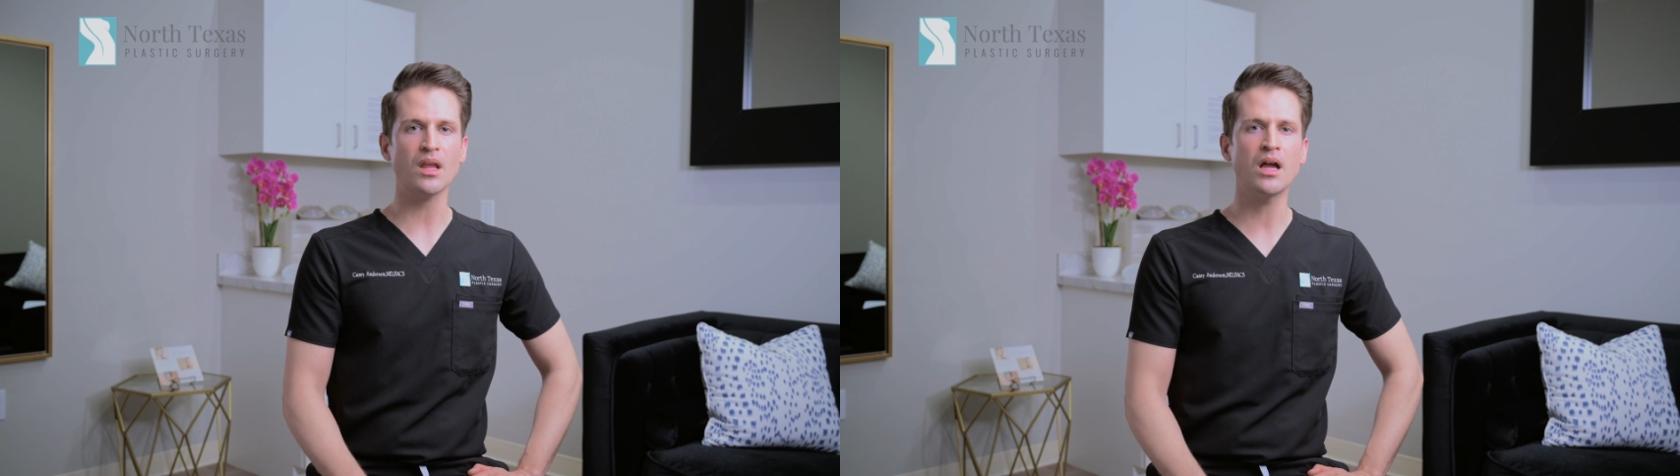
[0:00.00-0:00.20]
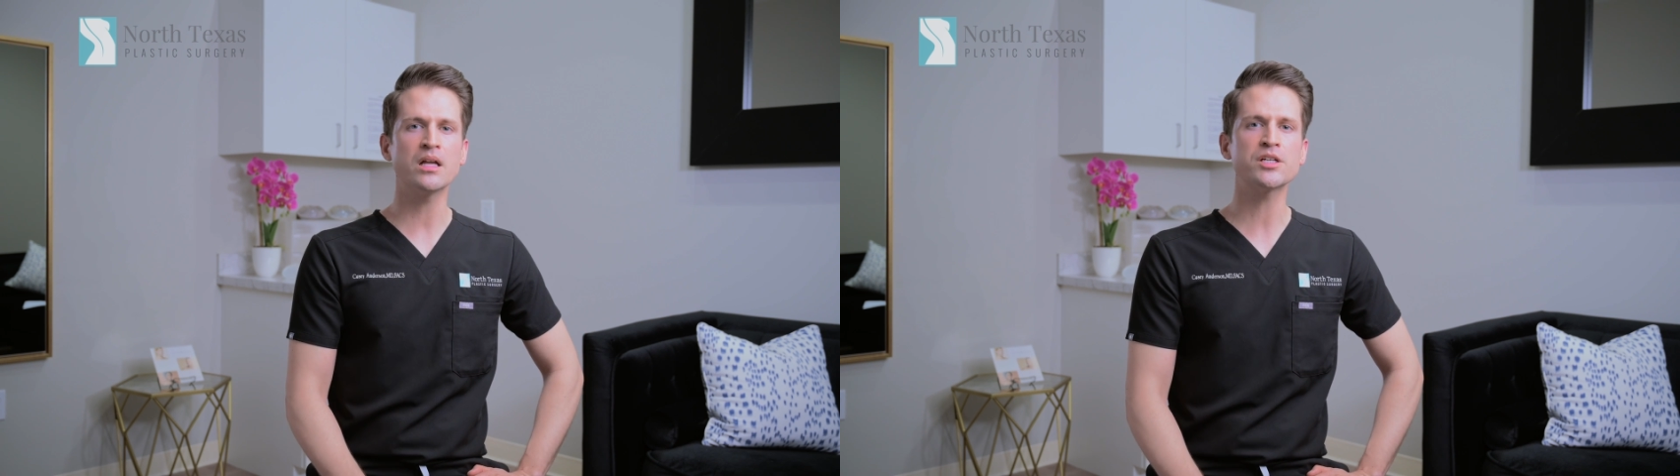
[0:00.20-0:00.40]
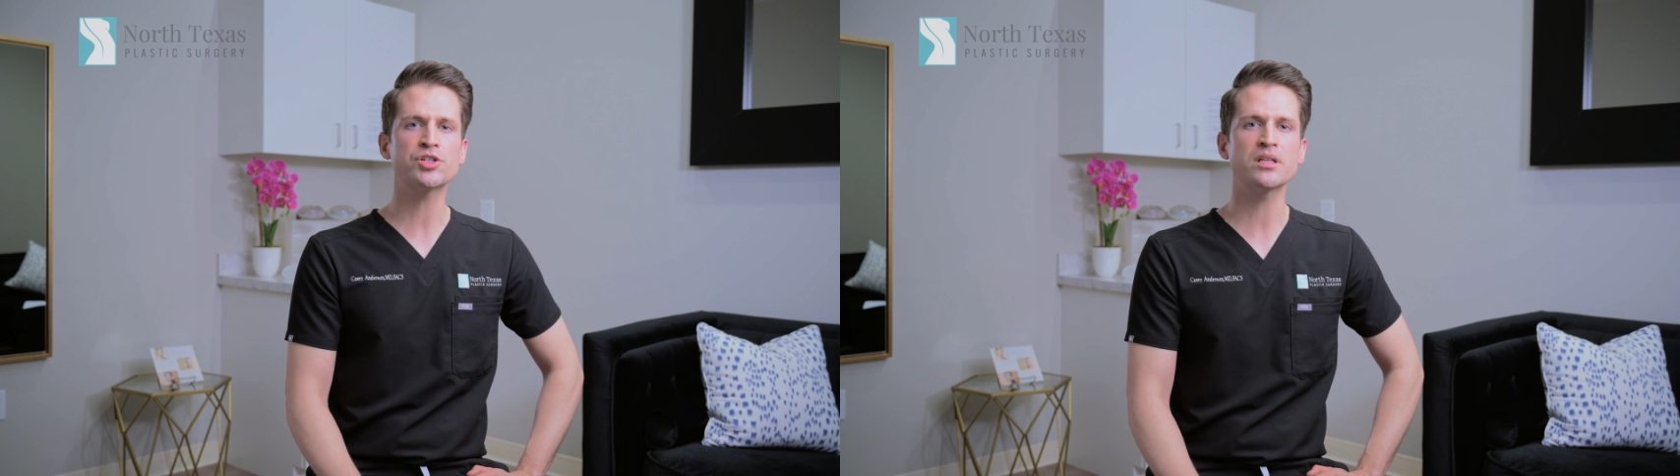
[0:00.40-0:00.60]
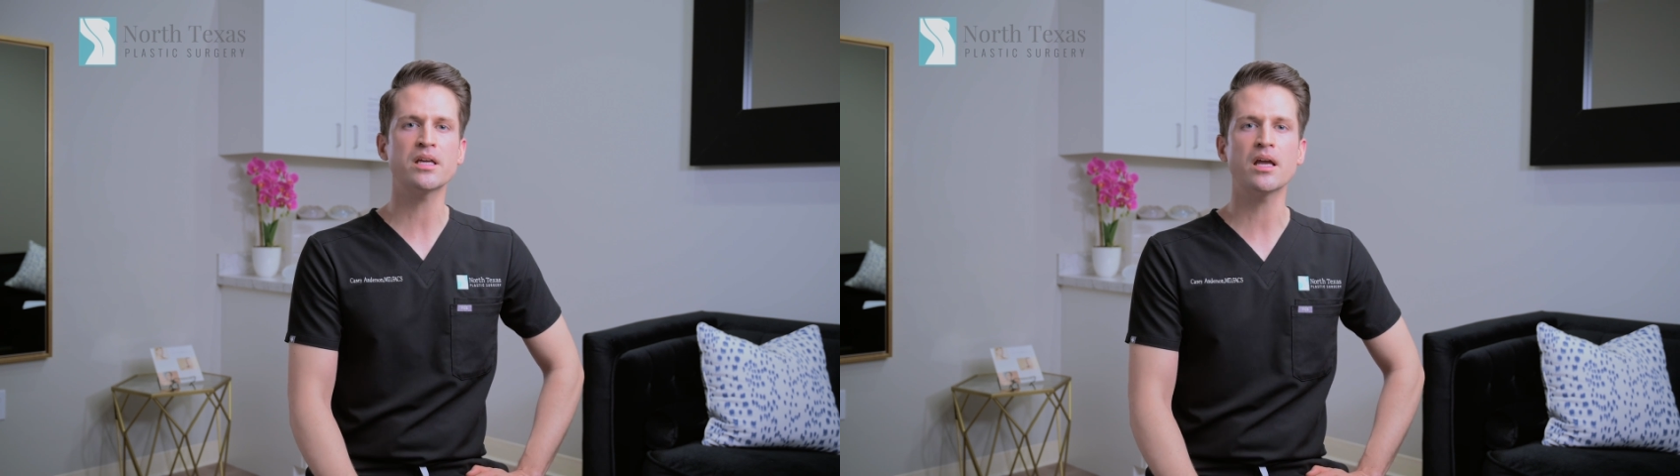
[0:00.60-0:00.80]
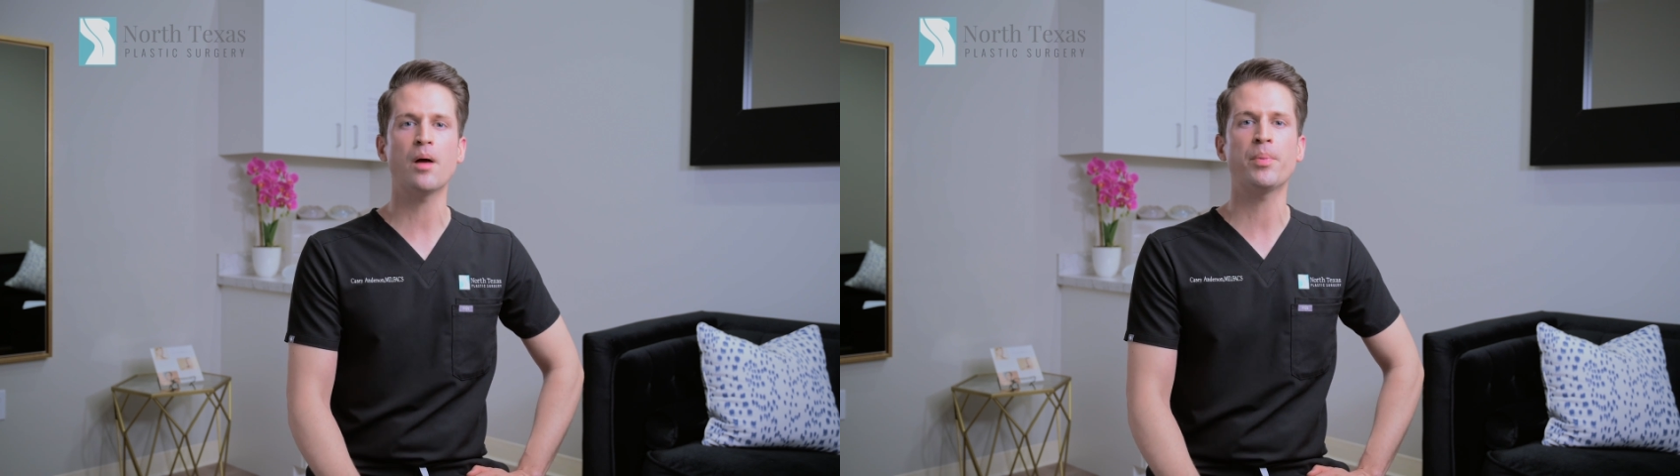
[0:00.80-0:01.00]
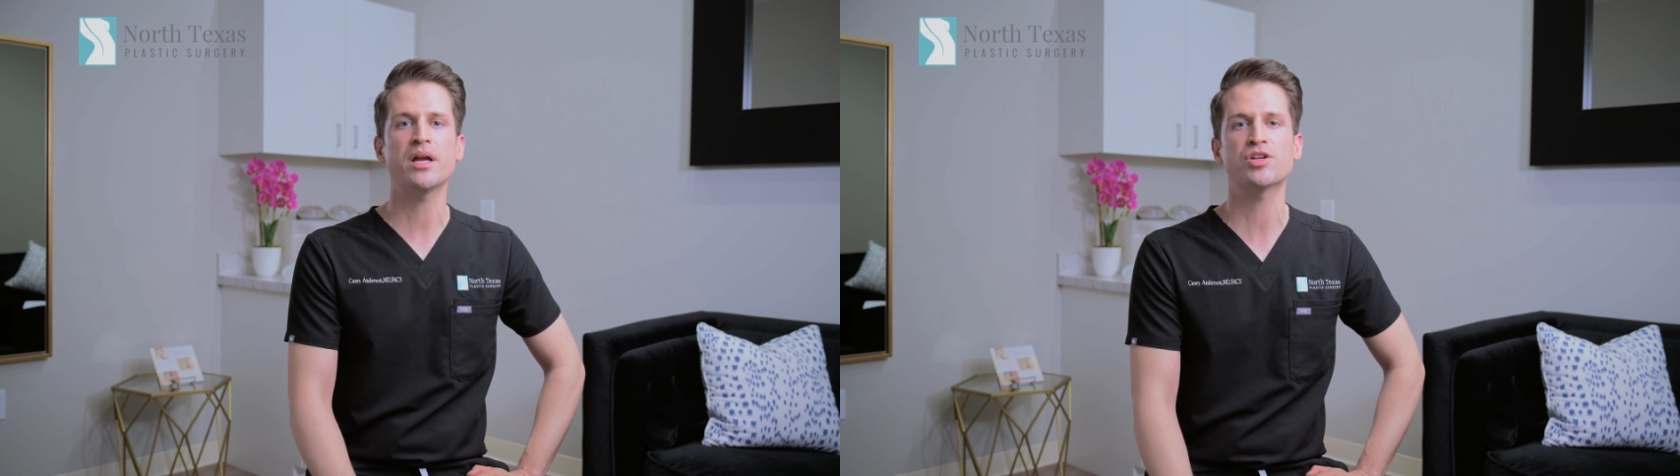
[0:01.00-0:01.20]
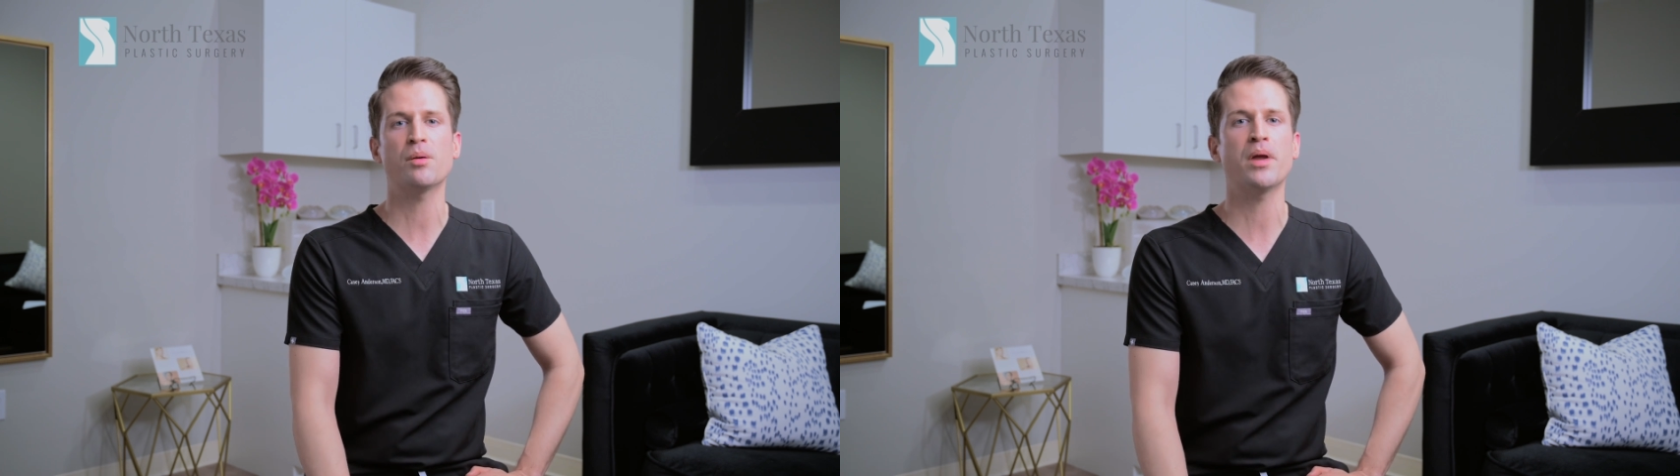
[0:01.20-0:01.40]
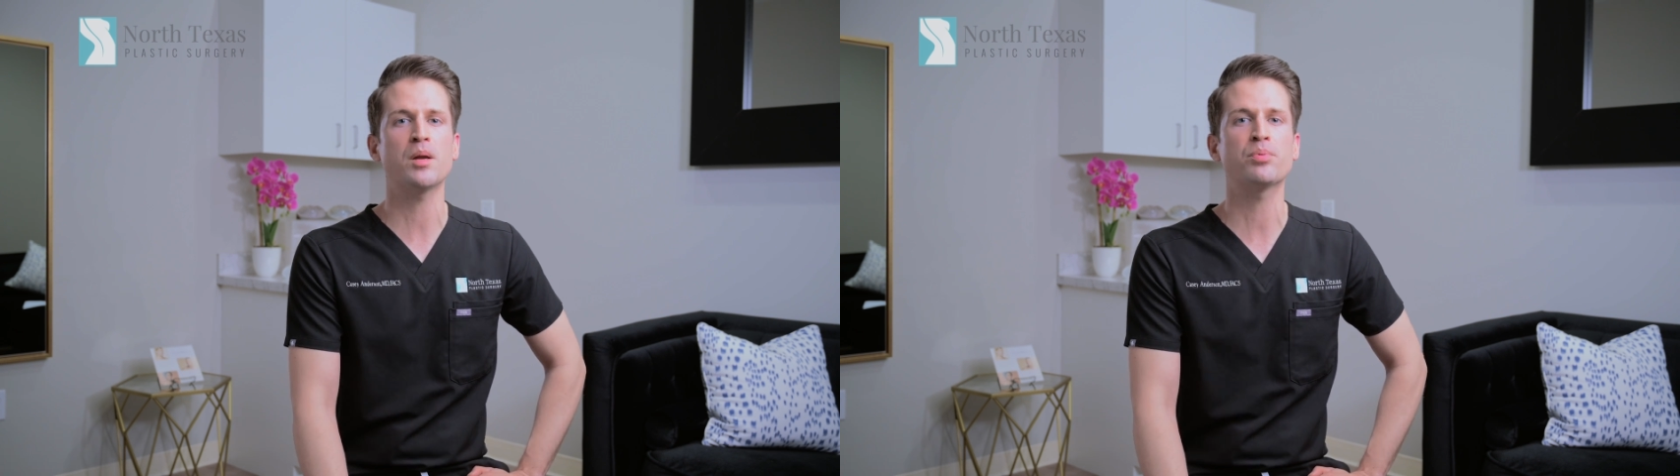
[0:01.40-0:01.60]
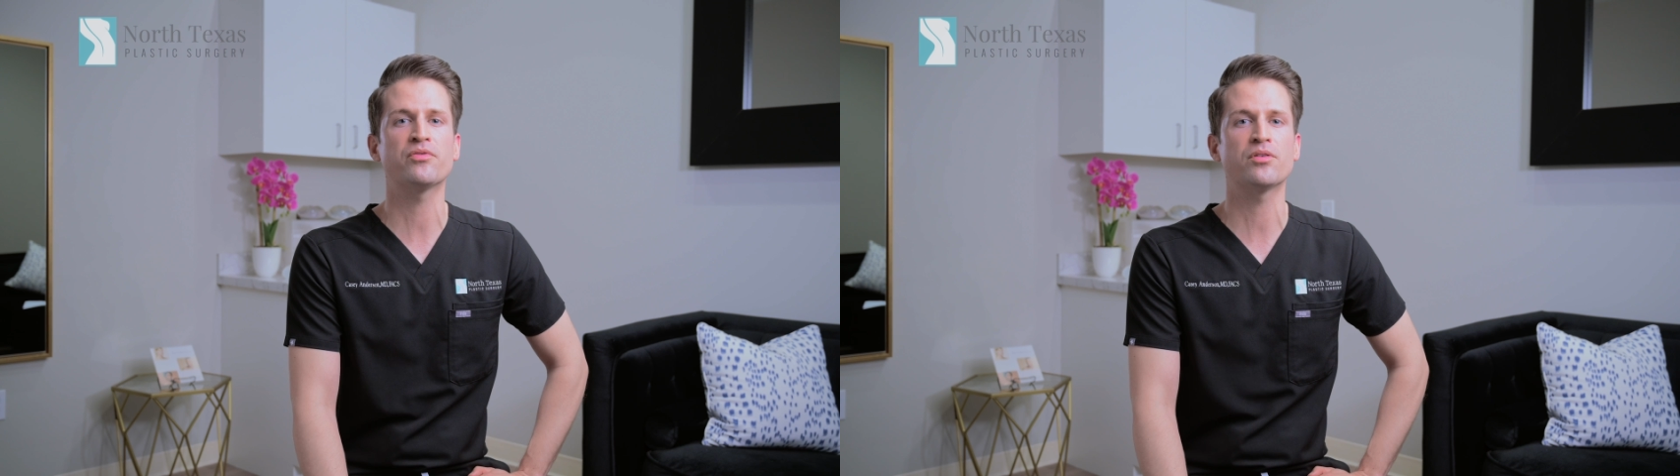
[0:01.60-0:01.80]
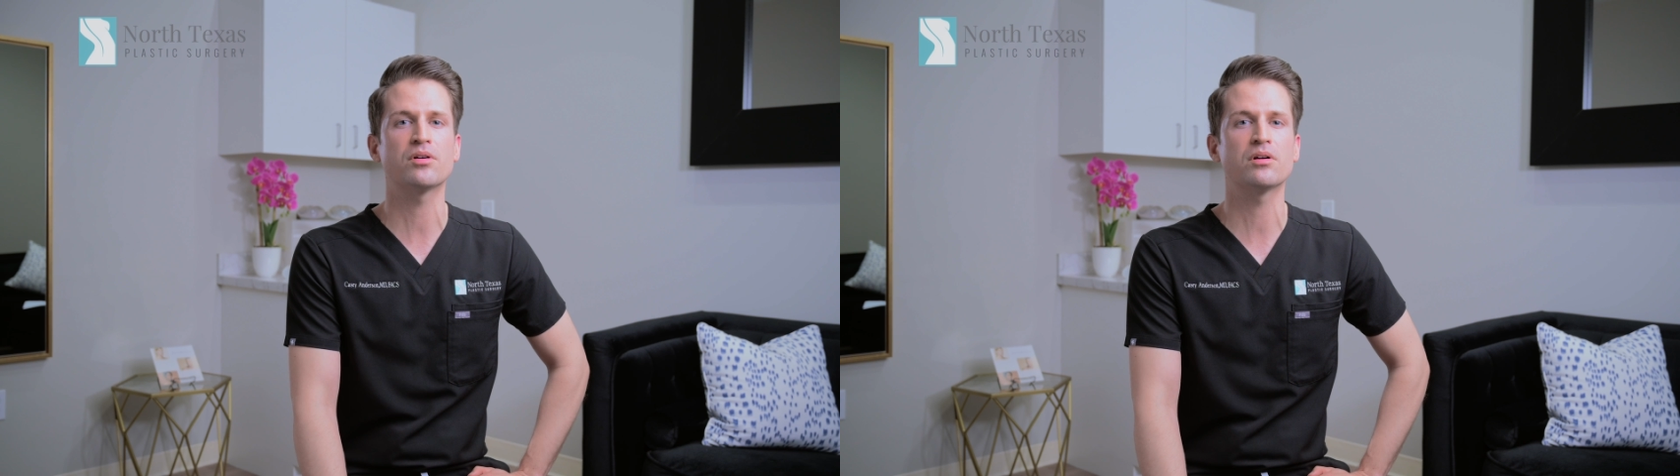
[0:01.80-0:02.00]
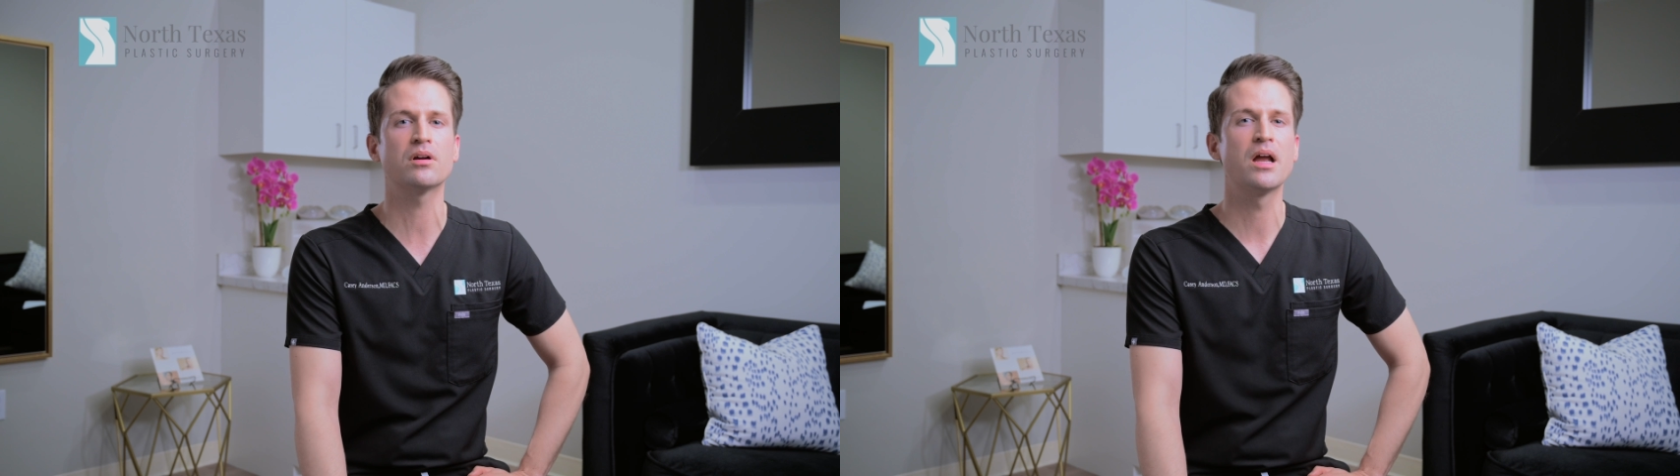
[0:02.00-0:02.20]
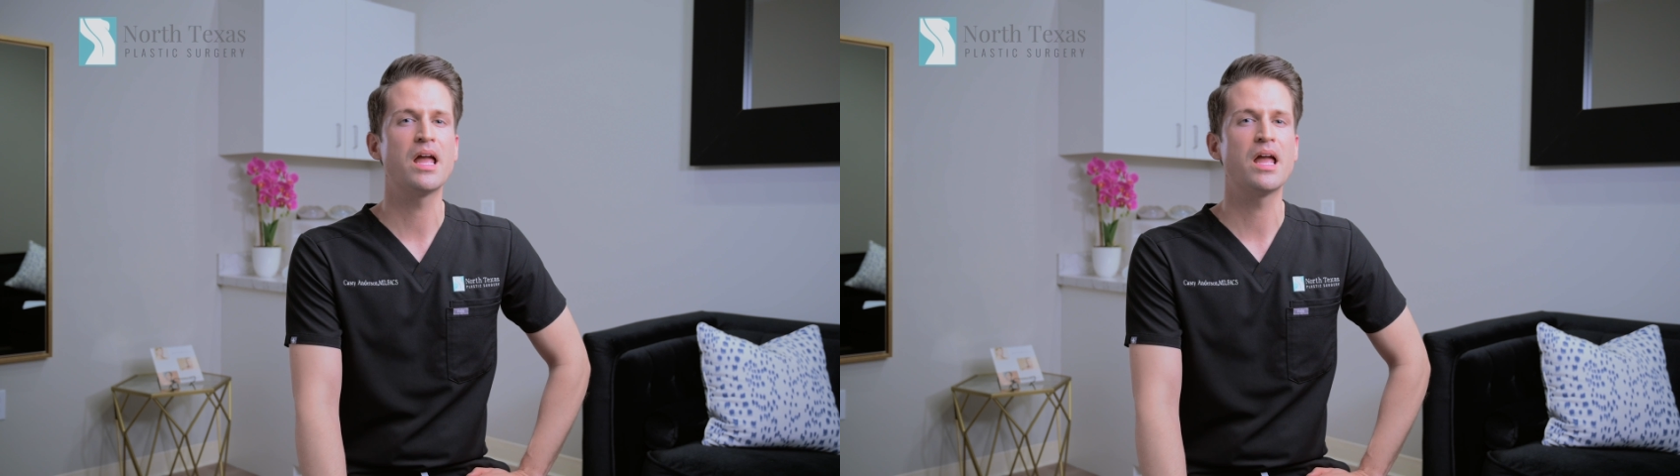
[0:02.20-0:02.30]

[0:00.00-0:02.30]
Additionally, a patient may prefer